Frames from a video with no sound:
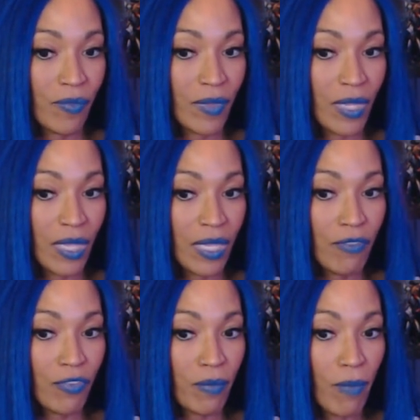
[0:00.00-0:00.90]
I think
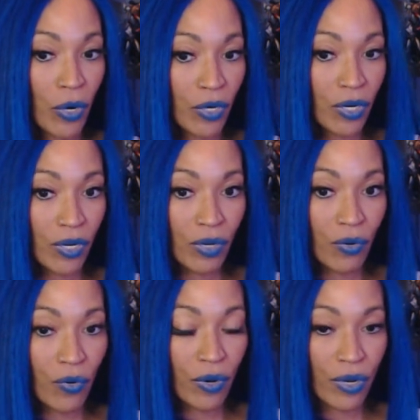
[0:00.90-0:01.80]
for murder
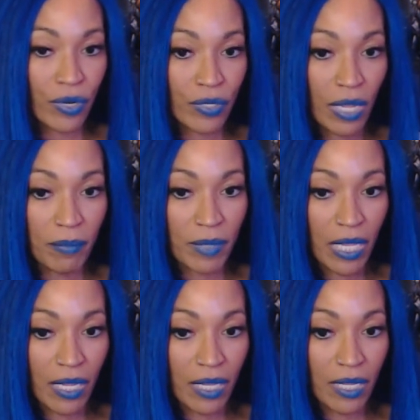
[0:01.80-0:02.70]
or
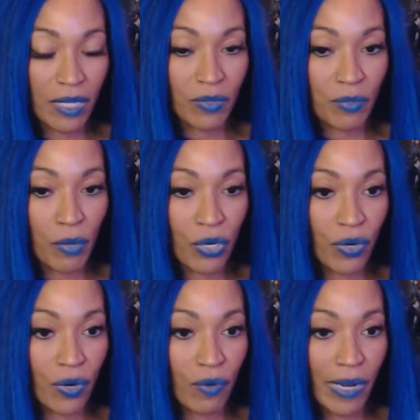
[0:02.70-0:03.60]
something. I think it was murder
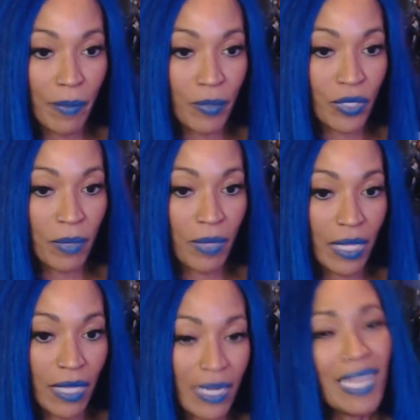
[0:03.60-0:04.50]
or rape or something like
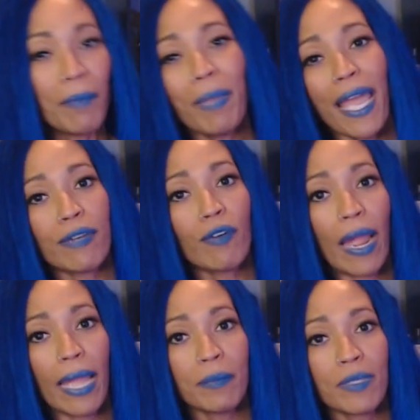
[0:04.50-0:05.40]
that. Bad
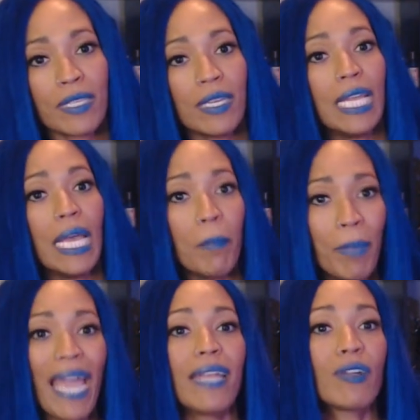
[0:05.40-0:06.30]
crimes.
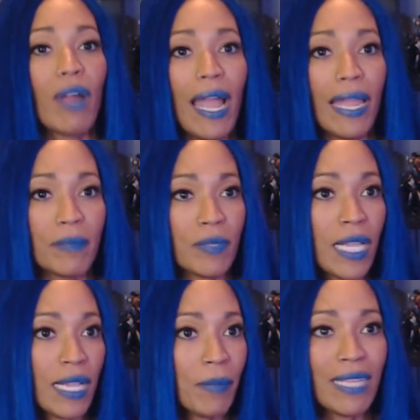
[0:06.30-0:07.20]
Bad crimes.
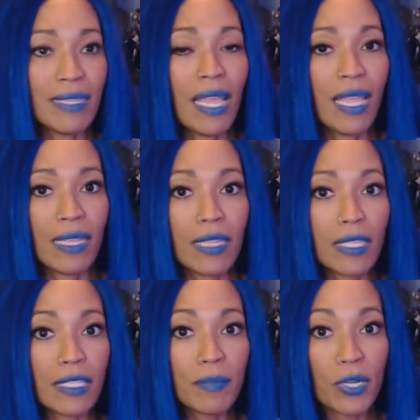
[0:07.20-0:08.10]
Like I'm not saying that
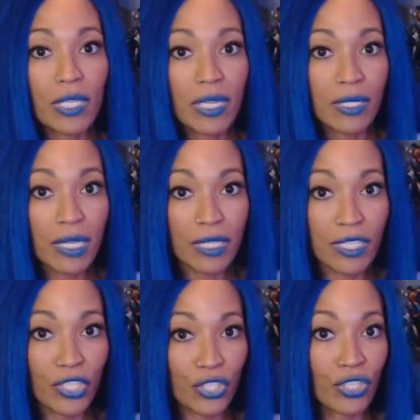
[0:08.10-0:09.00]
this person didn't
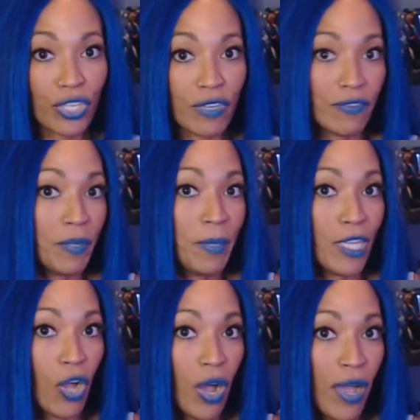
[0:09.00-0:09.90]
deserve to be
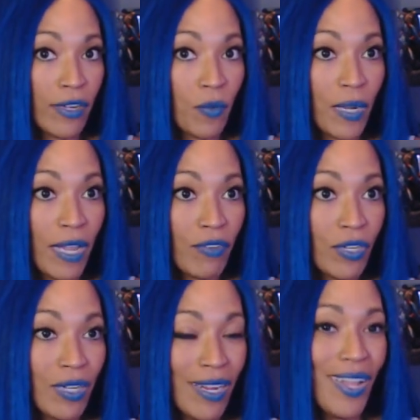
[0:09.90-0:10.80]
caught or
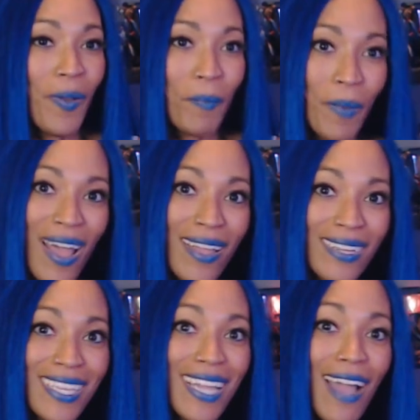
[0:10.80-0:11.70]
whatever, but
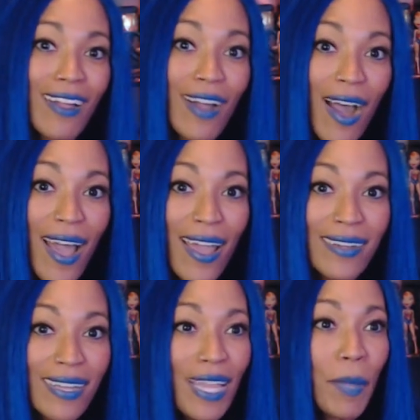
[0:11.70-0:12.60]
he got caught
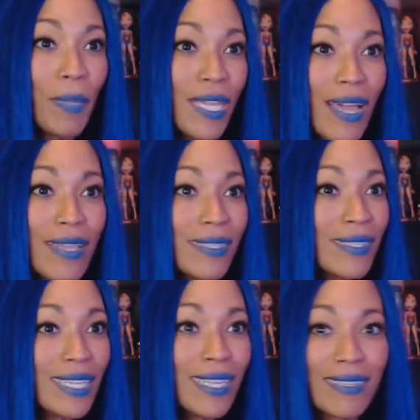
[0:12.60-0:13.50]
because
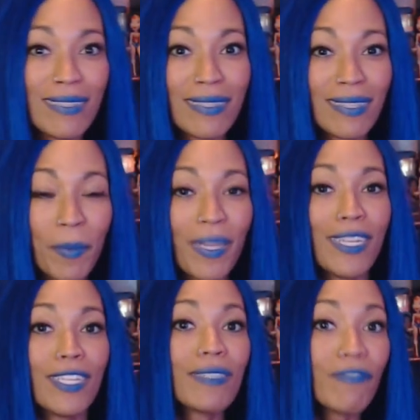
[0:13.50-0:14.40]
his somebody in
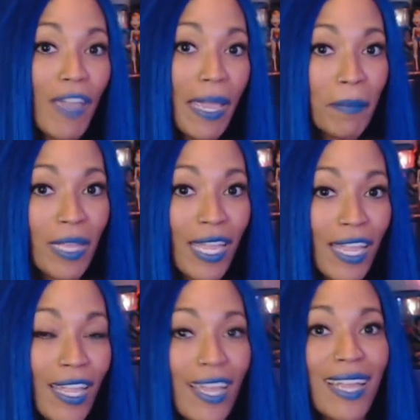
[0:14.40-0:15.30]
his family
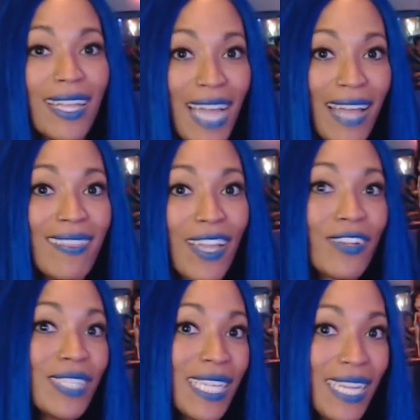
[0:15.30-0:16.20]
got their
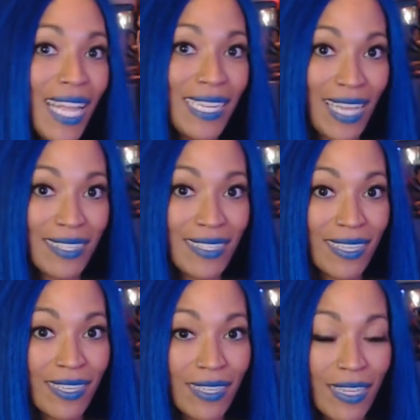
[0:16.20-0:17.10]
DNA
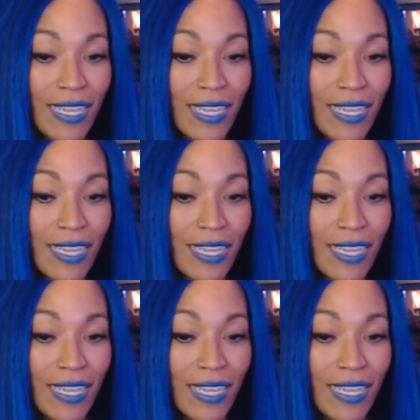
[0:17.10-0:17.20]
tested.